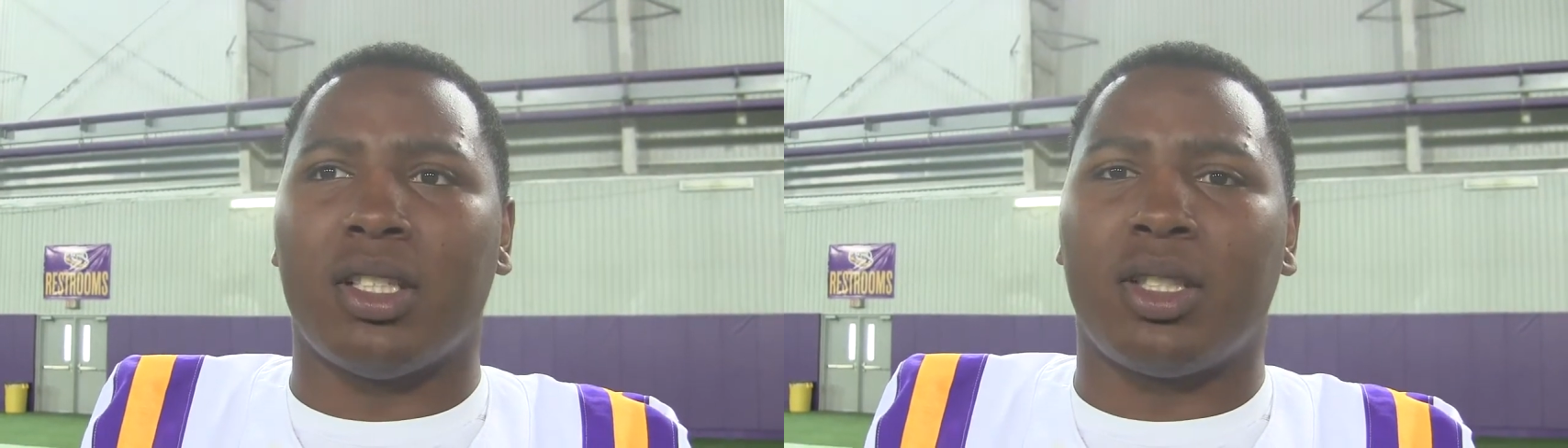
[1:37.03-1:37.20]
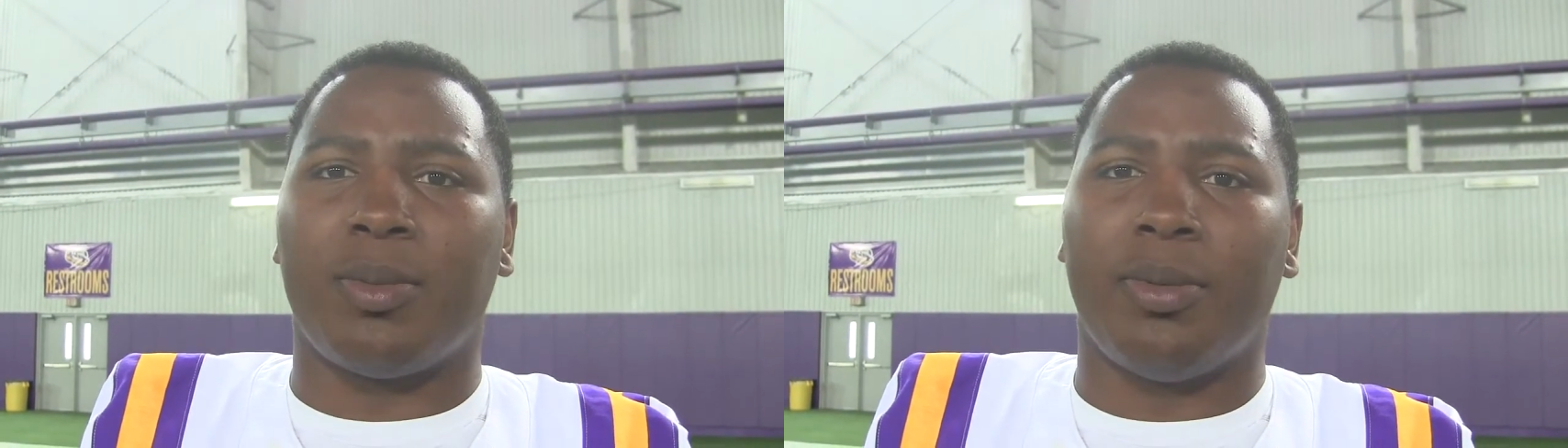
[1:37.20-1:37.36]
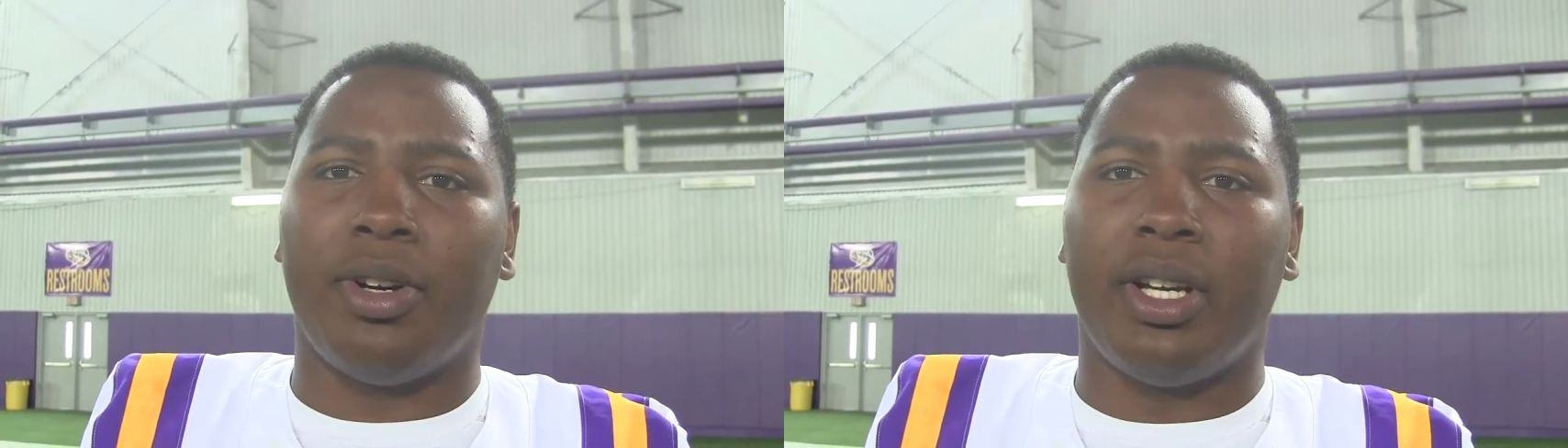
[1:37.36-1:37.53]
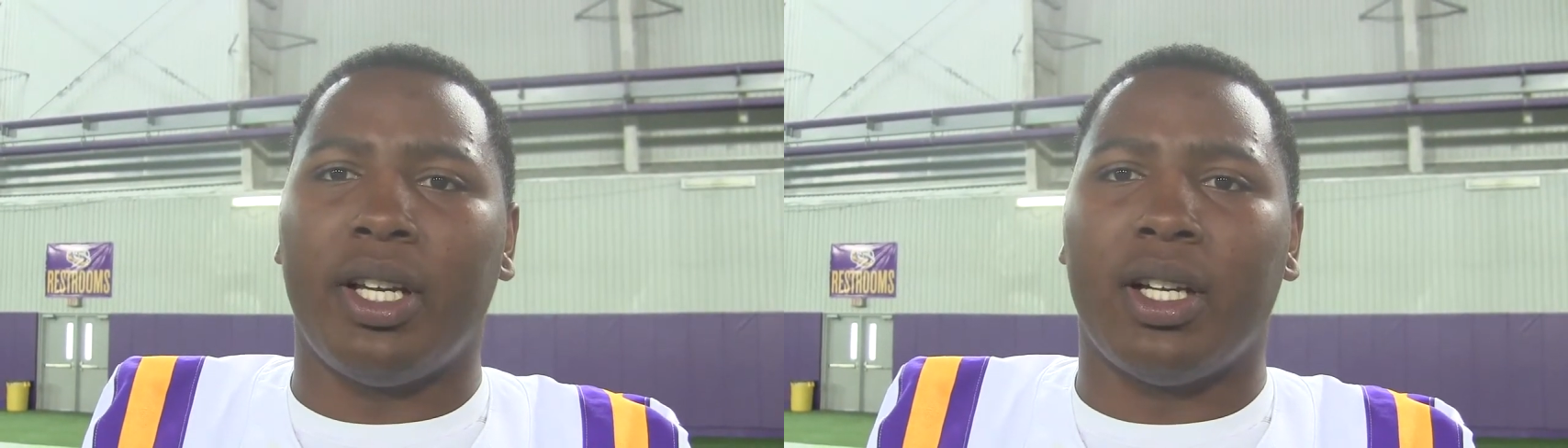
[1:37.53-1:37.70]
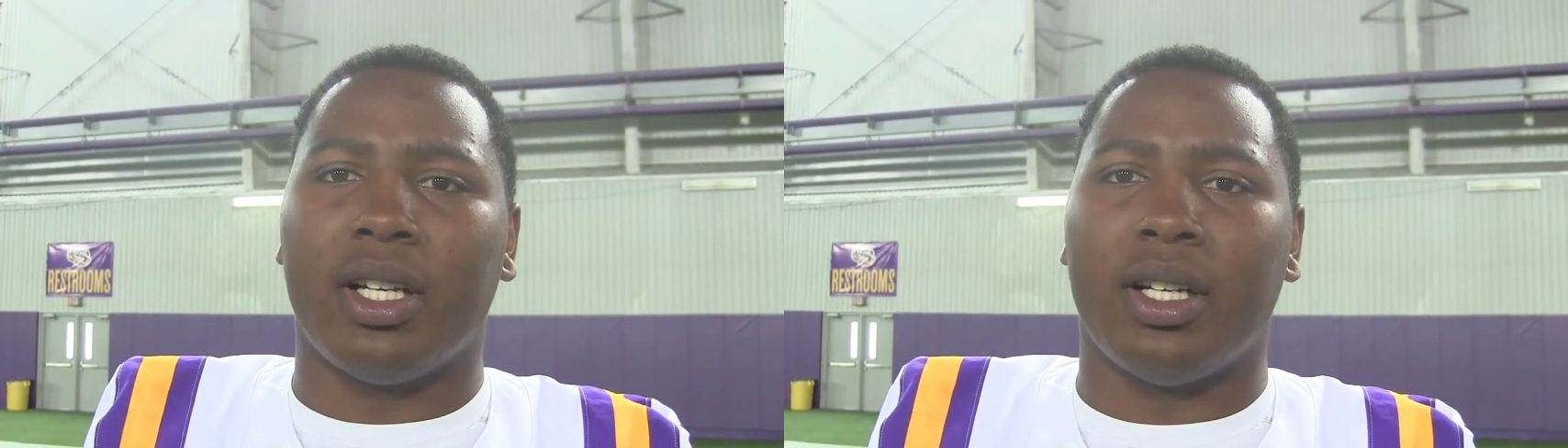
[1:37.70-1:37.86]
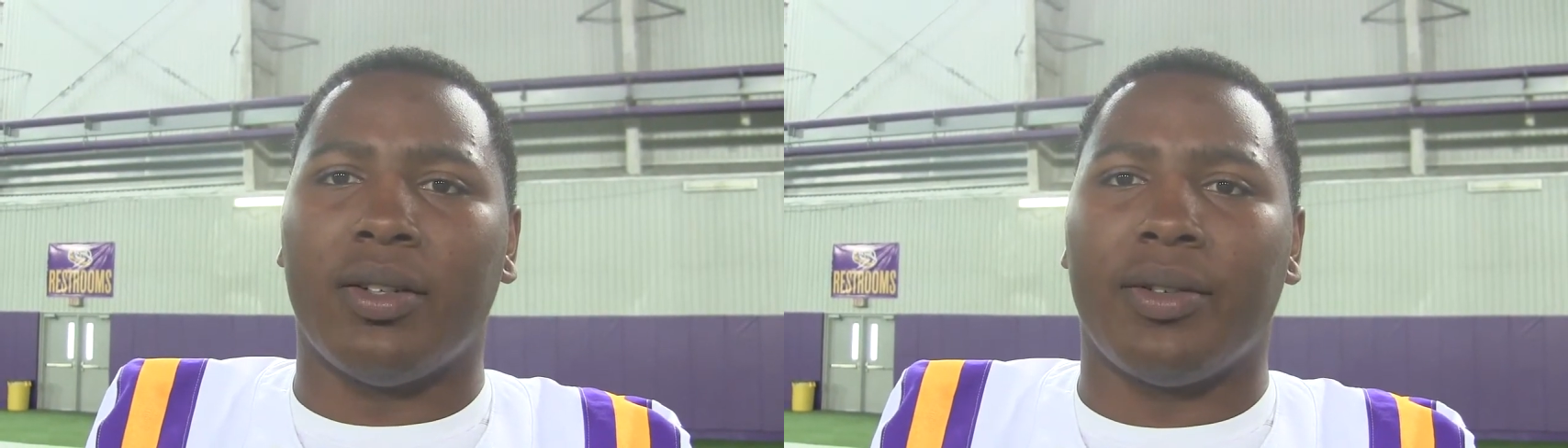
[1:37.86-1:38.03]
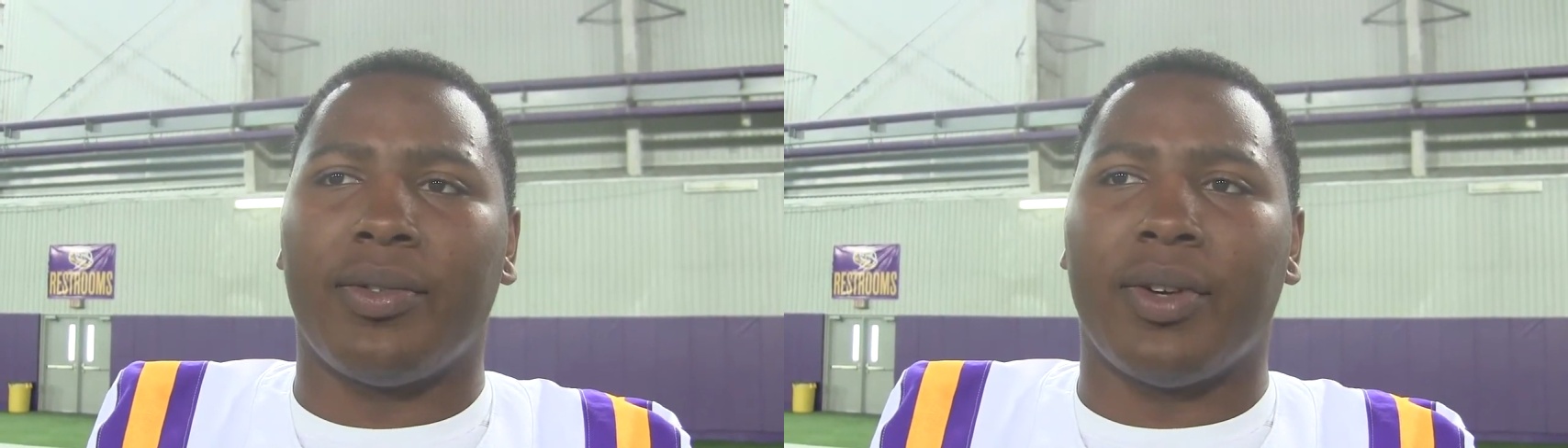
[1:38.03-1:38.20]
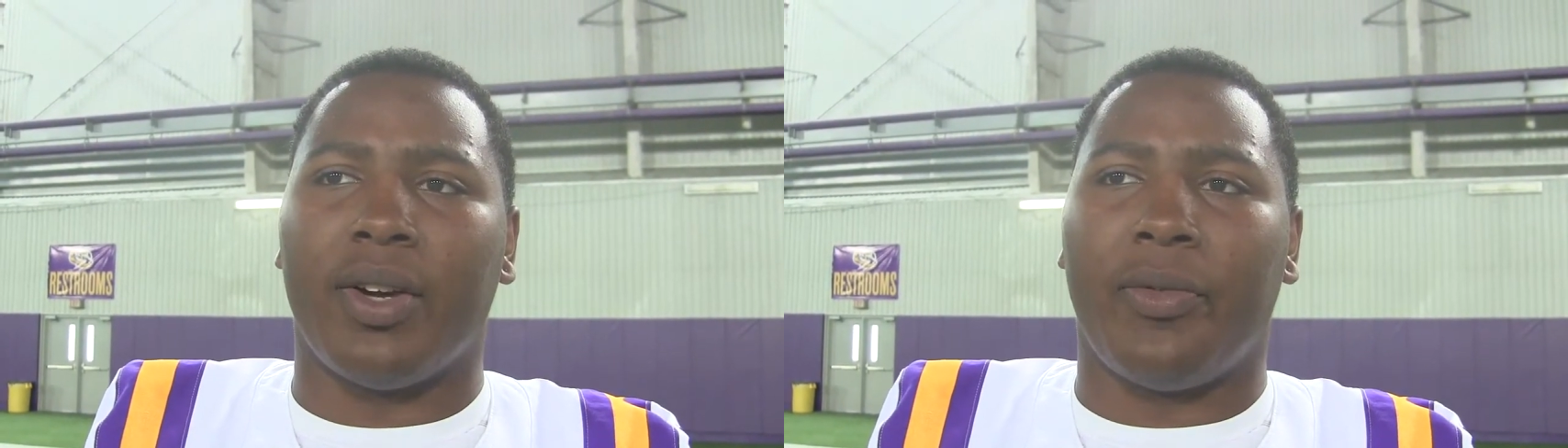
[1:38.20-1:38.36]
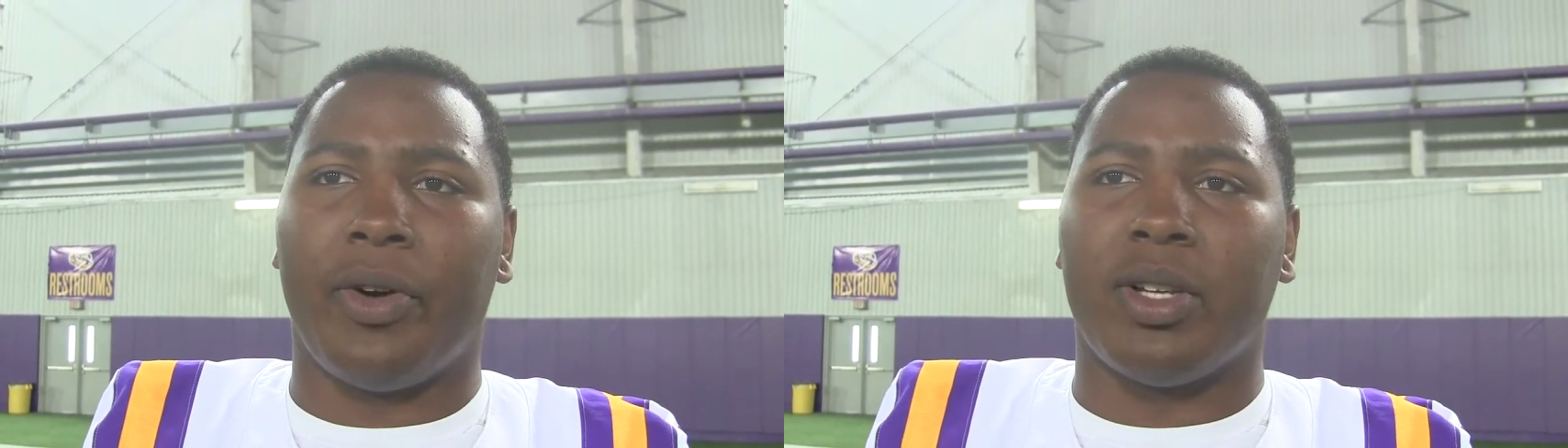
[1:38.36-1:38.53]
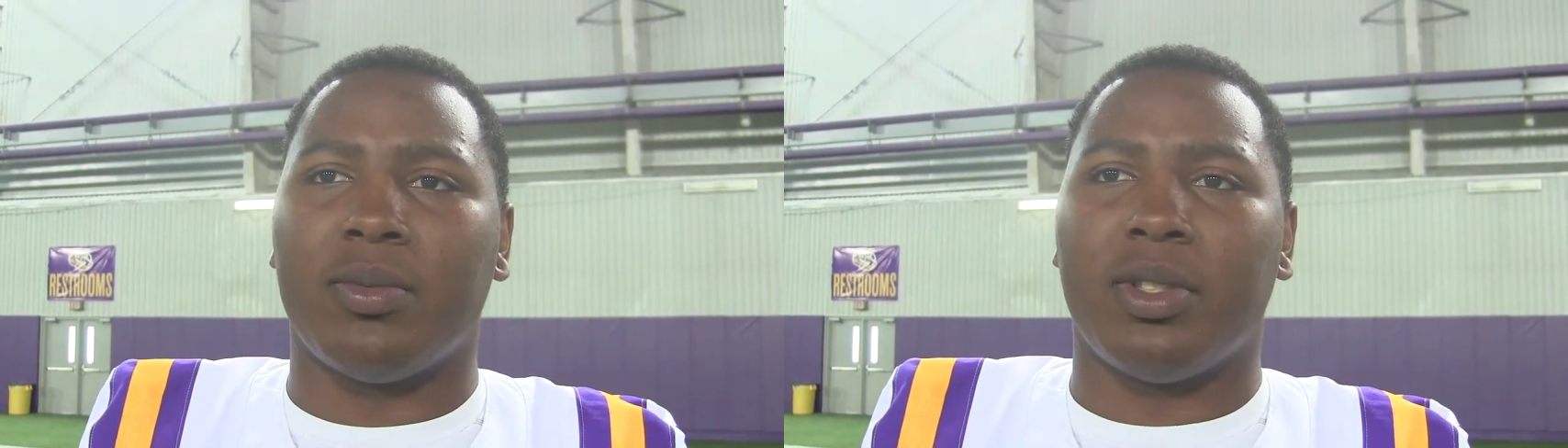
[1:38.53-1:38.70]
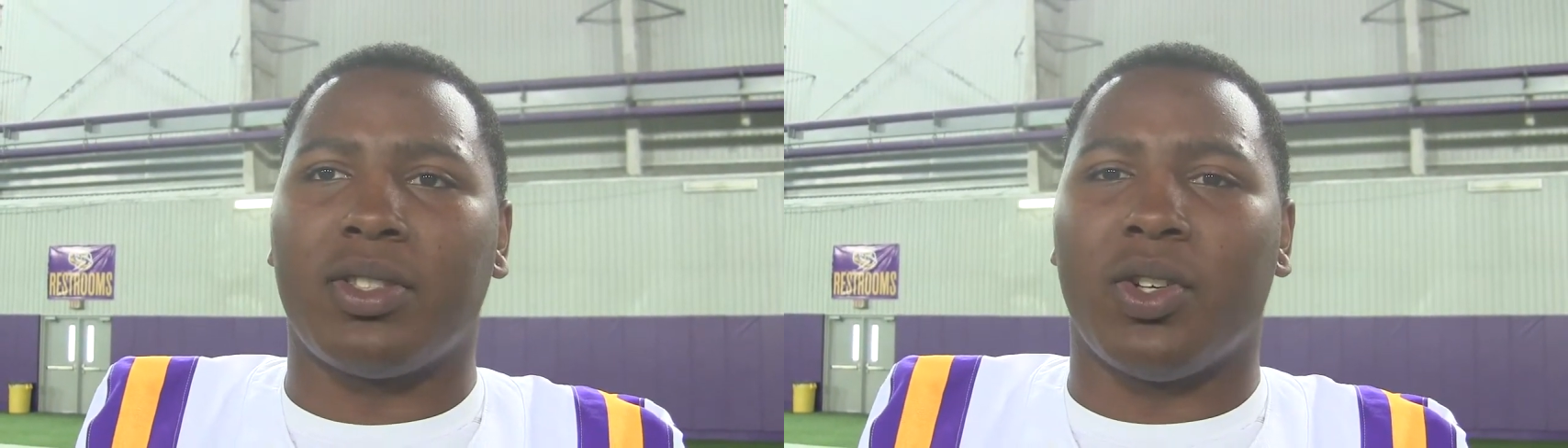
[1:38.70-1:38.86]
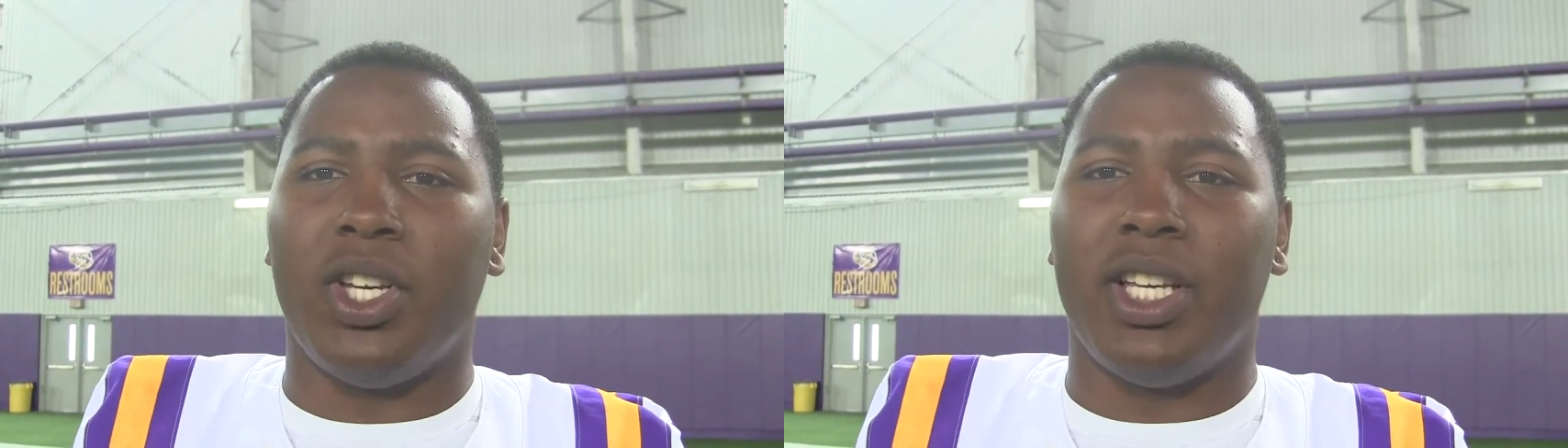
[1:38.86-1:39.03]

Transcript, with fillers: spring of uh, freshman year, so he,